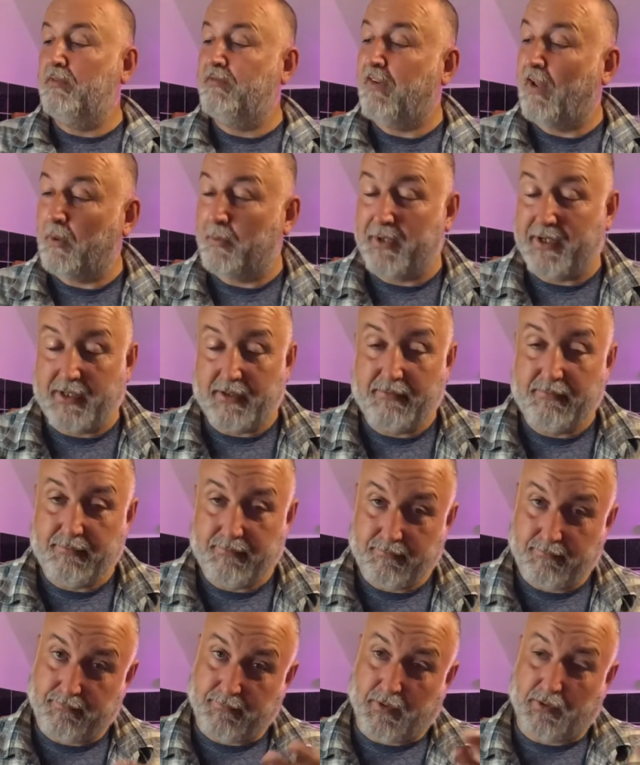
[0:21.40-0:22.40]
we're following,
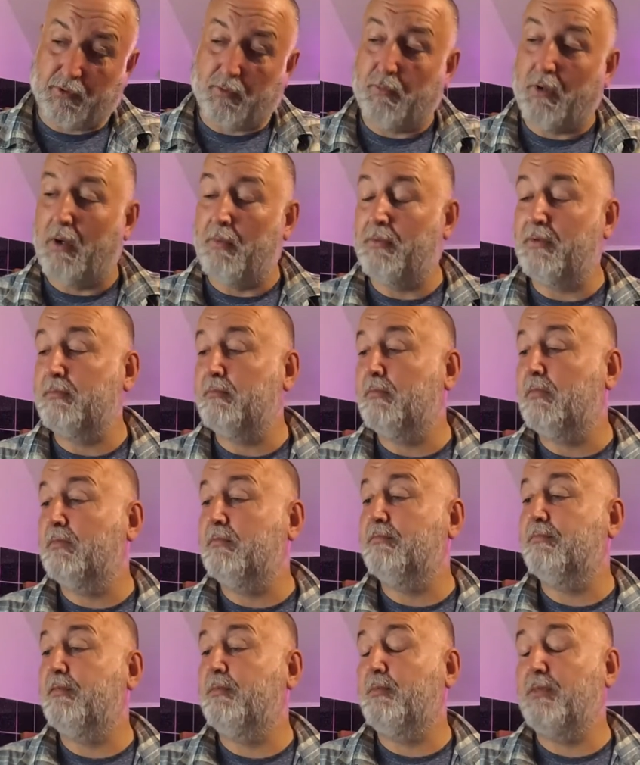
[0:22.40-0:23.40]
well,
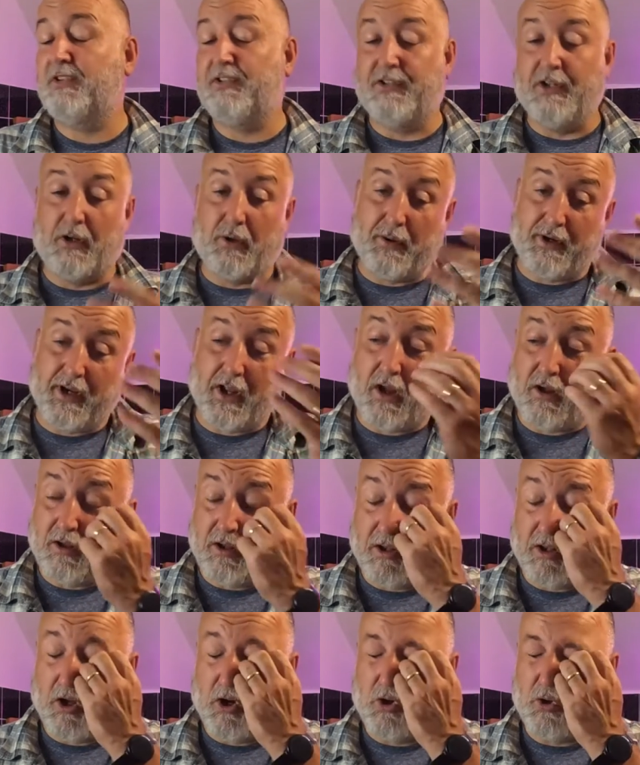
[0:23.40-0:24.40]
we're still going
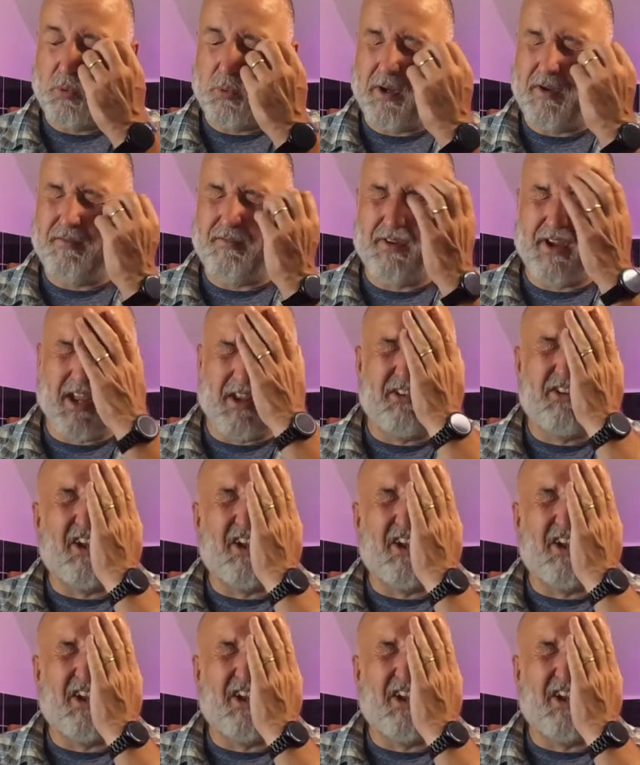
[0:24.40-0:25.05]
up along with,